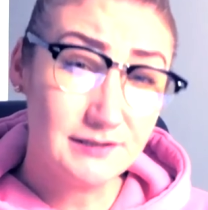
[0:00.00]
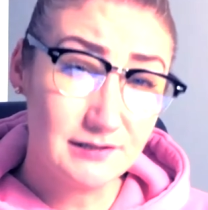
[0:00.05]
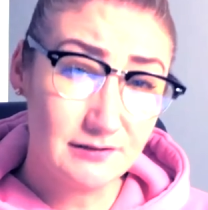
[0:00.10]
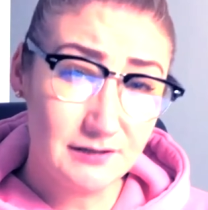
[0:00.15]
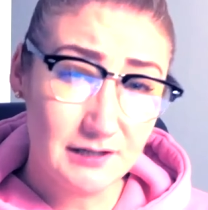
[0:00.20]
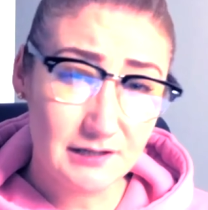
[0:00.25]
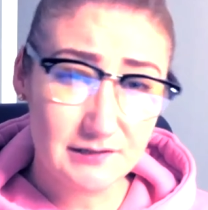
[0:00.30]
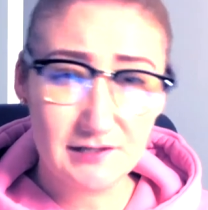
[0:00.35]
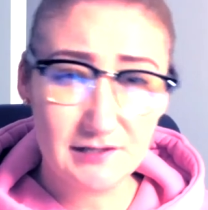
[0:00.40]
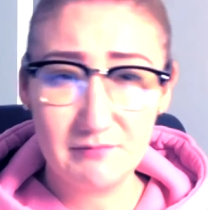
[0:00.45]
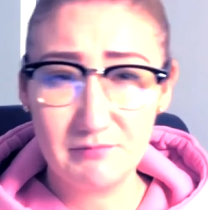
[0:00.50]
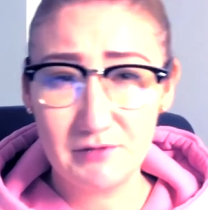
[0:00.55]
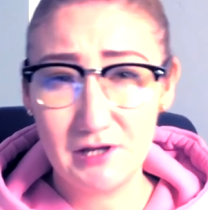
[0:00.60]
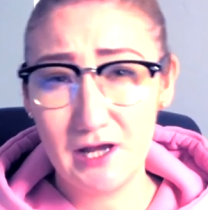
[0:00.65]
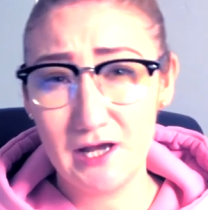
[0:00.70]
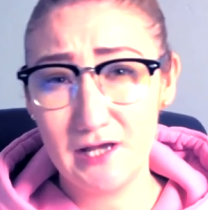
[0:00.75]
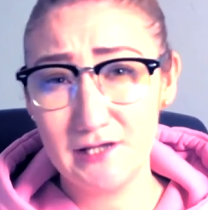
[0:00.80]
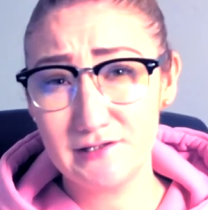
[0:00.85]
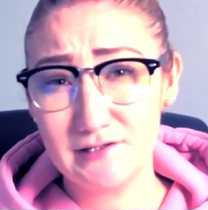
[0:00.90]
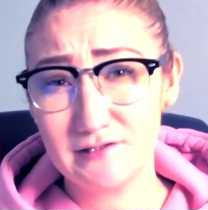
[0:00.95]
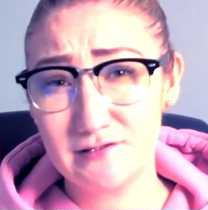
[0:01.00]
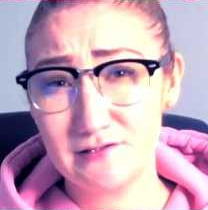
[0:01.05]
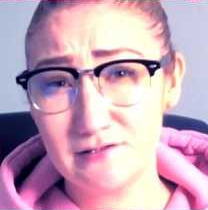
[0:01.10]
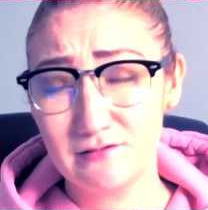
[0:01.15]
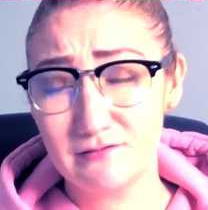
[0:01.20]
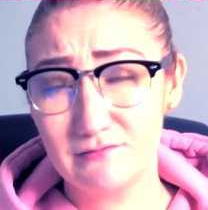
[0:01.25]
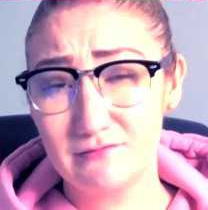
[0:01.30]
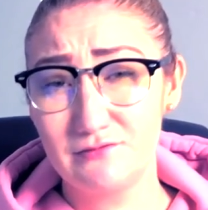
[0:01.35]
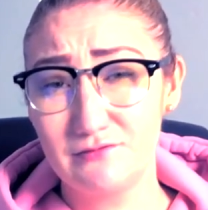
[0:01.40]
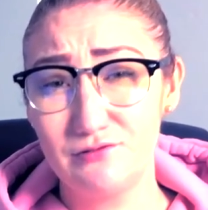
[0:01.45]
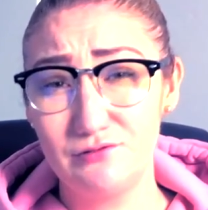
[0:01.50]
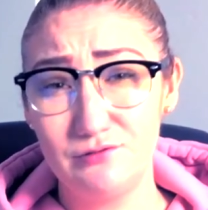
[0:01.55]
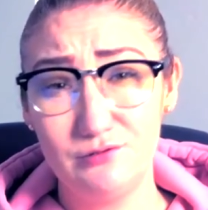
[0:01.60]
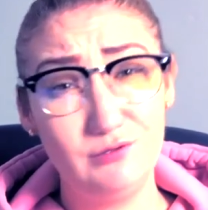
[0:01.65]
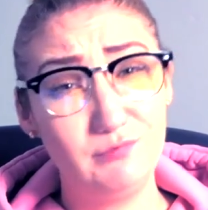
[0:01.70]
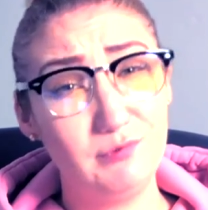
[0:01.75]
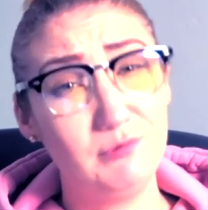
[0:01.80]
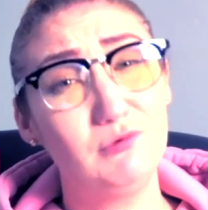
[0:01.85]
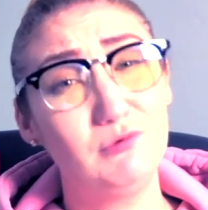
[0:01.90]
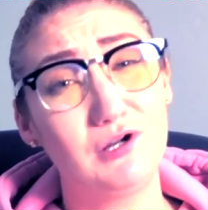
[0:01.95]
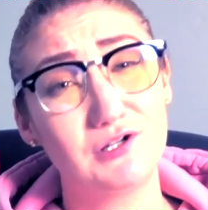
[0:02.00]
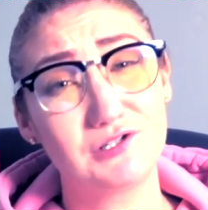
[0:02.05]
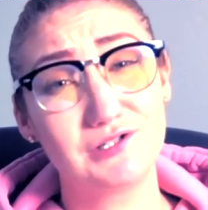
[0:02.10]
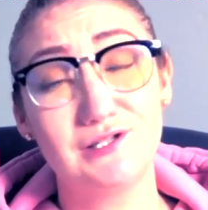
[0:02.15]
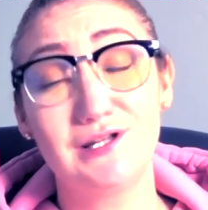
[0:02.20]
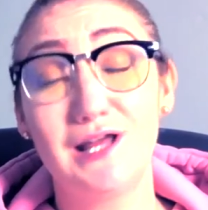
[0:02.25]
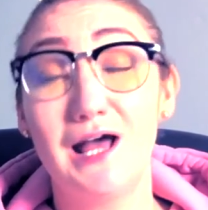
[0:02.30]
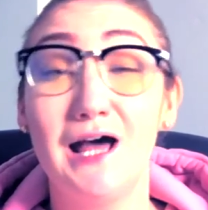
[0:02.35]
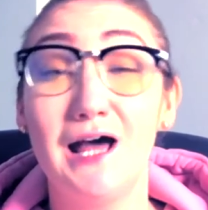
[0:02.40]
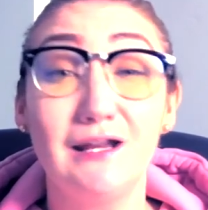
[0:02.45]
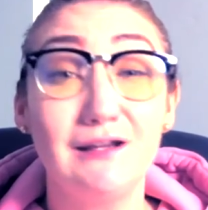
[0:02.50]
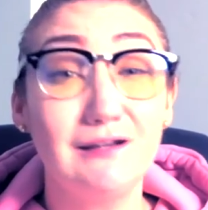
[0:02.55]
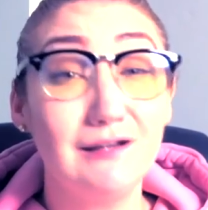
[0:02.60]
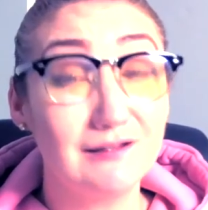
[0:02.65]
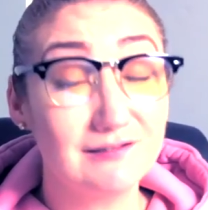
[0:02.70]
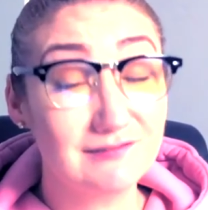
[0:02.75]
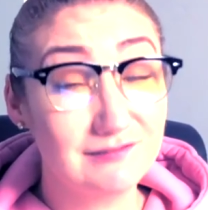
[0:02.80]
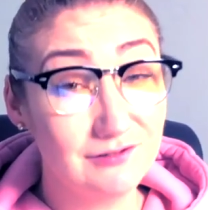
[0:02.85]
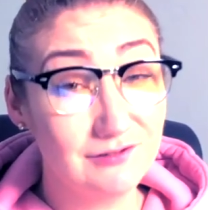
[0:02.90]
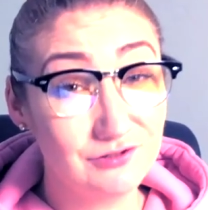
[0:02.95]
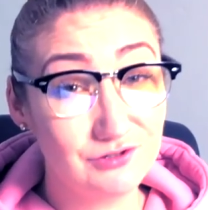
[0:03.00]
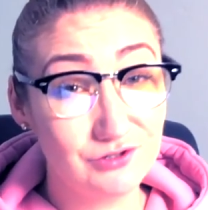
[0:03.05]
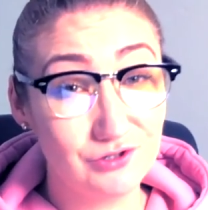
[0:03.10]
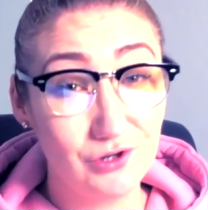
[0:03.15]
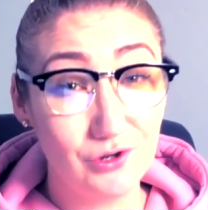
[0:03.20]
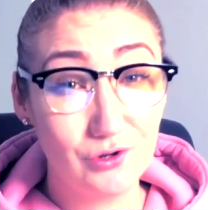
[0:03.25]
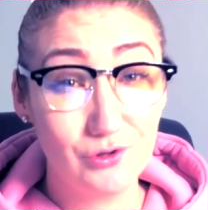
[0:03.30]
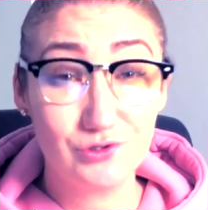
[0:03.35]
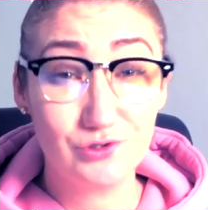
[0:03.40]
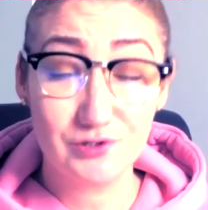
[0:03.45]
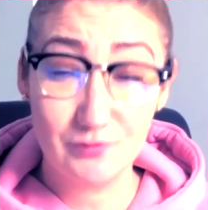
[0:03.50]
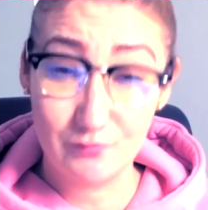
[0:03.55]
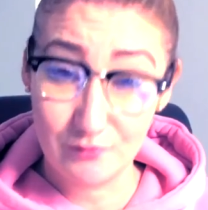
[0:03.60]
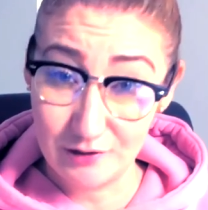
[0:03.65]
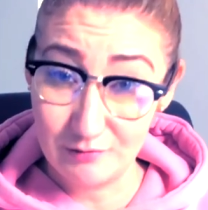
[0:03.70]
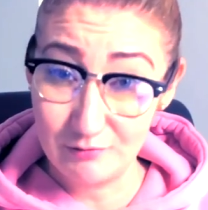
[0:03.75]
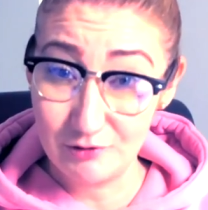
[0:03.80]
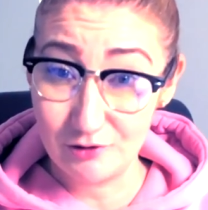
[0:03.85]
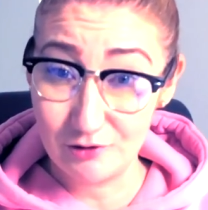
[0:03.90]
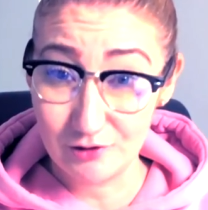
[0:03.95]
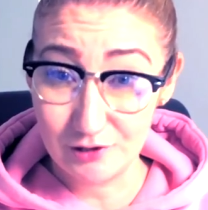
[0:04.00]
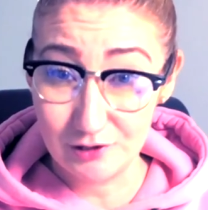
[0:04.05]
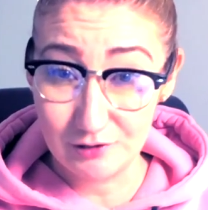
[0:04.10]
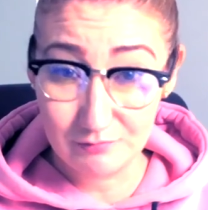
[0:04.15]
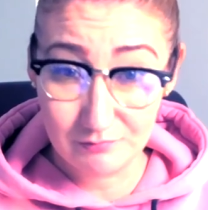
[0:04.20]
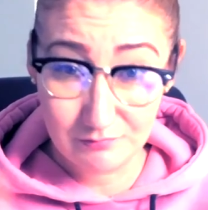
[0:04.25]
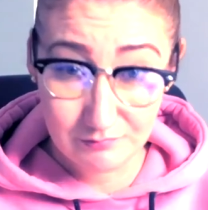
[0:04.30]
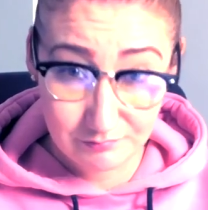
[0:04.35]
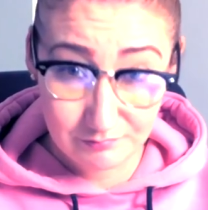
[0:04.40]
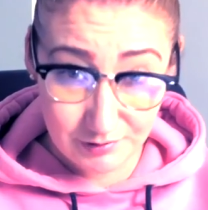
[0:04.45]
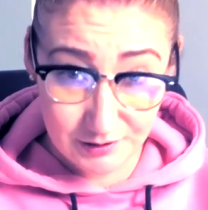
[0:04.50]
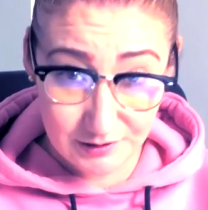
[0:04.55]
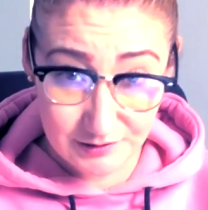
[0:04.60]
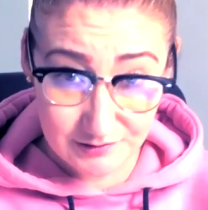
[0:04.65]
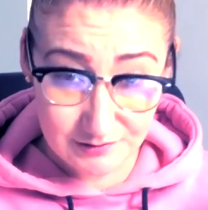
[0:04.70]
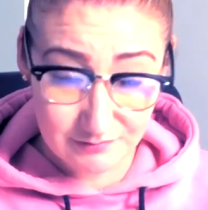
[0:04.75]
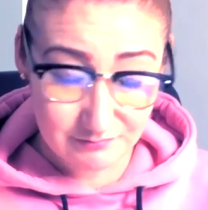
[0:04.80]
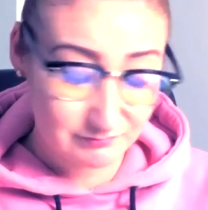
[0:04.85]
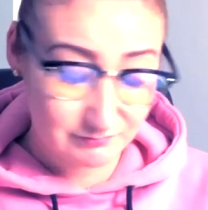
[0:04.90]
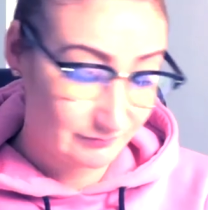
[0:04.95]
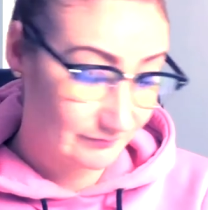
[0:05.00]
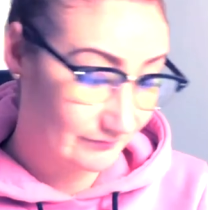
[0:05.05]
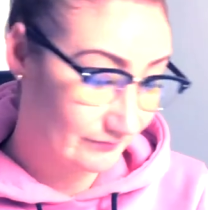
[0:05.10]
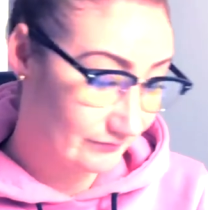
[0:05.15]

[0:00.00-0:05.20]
Until next time guys, you've been watching and listening to Supreme Guru. Peace.